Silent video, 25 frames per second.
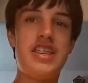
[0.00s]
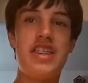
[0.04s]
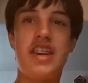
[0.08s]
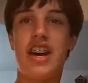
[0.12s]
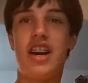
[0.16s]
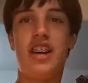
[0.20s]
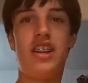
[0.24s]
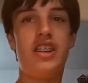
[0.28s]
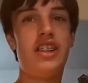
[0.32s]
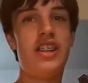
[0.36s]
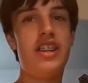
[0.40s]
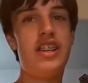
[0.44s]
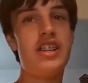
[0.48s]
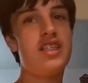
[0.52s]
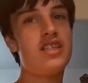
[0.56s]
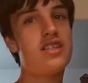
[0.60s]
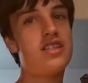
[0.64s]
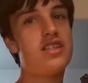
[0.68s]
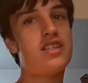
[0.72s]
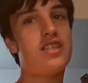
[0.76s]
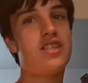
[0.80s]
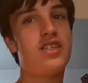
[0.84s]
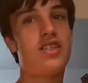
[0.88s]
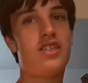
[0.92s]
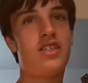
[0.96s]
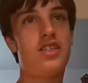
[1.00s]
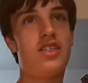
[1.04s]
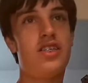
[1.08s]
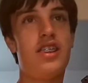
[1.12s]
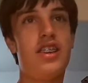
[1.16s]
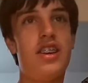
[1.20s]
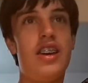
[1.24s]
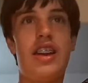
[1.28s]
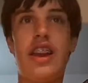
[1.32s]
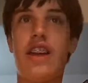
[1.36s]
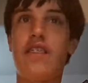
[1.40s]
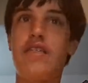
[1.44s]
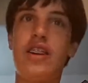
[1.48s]
yelling,
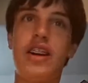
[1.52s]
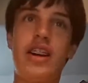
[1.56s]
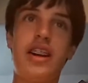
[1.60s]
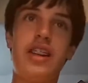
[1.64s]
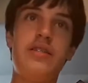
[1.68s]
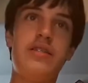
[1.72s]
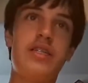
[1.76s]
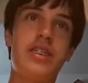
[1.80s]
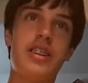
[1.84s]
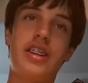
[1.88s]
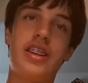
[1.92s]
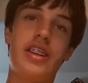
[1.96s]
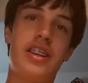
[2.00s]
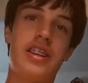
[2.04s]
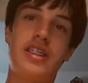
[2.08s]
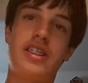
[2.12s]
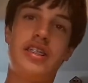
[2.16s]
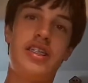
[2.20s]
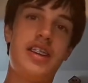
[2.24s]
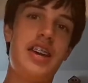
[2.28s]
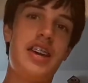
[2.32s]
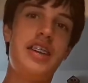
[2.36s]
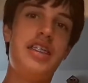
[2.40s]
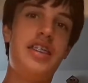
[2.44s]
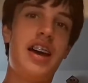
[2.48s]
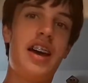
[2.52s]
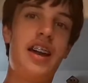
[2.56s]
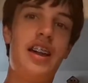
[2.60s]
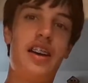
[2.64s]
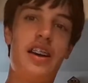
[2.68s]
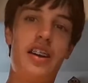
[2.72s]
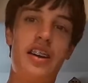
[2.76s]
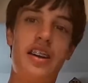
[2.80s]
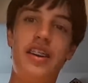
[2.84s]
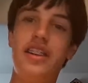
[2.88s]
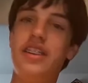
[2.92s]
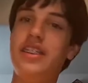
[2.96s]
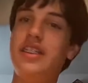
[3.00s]
and I'm not even gonna say
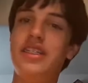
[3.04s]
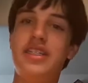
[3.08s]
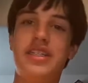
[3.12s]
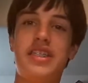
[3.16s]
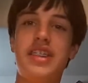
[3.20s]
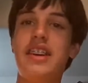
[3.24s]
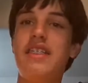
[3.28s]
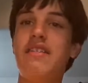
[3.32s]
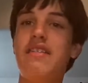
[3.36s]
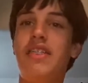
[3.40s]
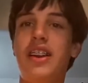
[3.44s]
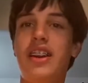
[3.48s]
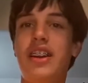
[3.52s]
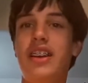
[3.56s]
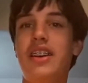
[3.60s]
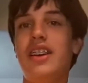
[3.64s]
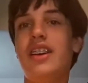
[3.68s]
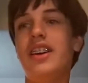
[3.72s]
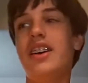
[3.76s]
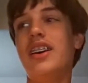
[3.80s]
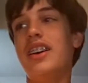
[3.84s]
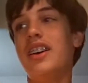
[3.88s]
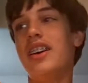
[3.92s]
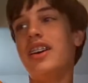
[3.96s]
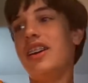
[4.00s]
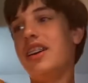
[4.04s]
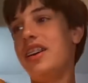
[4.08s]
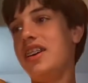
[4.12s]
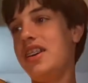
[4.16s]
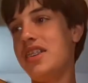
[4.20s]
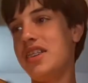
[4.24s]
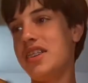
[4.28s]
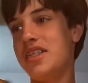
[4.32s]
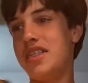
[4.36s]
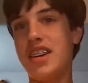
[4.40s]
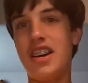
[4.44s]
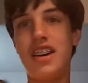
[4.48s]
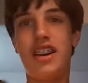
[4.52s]
that. I'll say what
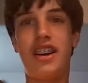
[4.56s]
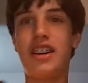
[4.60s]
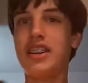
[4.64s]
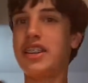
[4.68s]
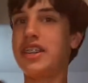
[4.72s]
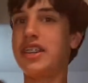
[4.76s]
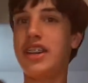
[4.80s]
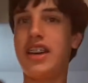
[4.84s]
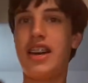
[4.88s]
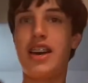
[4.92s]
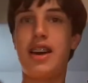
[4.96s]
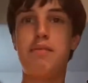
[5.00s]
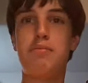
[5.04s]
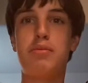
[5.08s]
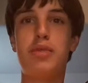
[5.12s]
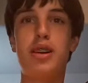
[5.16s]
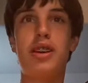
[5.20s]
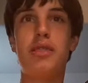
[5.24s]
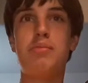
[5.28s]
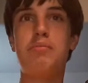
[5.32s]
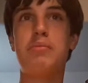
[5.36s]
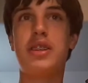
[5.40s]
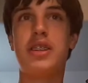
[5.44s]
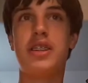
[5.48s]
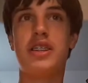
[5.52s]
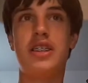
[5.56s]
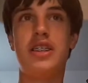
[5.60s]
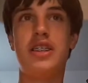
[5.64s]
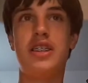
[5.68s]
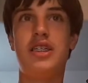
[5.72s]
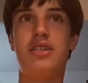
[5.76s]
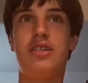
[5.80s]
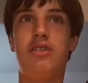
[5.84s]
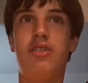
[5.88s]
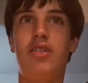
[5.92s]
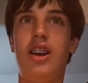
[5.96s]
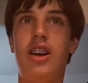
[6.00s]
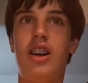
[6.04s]
you said on camera
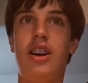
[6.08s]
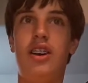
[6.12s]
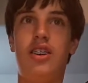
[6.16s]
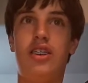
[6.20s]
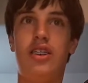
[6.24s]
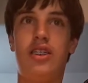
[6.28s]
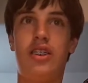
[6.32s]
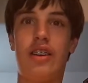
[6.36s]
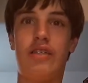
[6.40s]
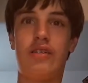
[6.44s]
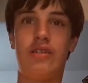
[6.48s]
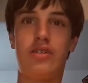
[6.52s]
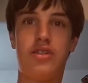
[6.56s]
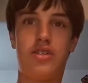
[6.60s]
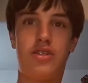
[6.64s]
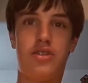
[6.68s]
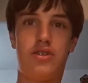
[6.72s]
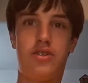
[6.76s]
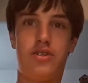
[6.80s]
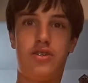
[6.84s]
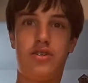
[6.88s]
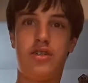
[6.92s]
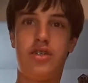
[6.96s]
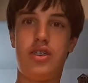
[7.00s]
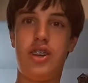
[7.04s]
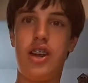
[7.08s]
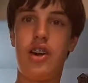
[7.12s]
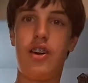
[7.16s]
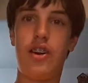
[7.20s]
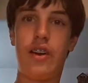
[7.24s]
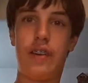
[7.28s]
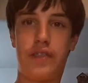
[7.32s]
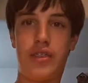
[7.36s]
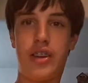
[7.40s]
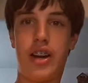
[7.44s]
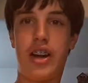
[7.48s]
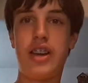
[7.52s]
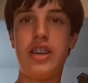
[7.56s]
because, well,
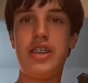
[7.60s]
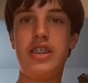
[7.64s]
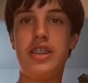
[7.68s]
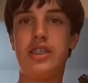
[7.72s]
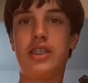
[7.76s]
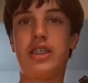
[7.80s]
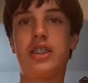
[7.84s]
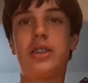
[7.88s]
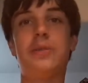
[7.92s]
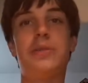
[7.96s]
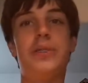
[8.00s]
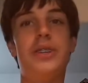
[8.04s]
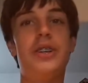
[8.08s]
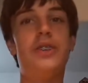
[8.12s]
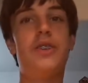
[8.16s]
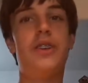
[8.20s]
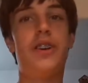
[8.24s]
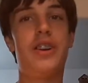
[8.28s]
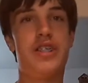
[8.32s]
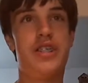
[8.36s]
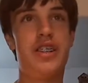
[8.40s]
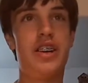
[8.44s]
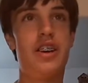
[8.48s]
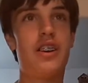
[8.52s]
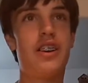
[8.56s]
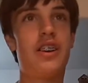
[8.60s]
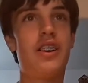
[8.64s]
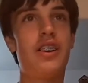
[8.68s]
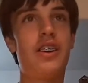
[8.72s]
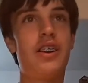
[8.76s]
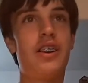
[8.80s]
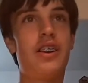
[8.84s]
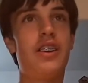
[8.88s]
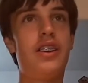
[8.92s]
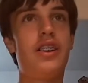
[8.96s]
I've got younger viewers here.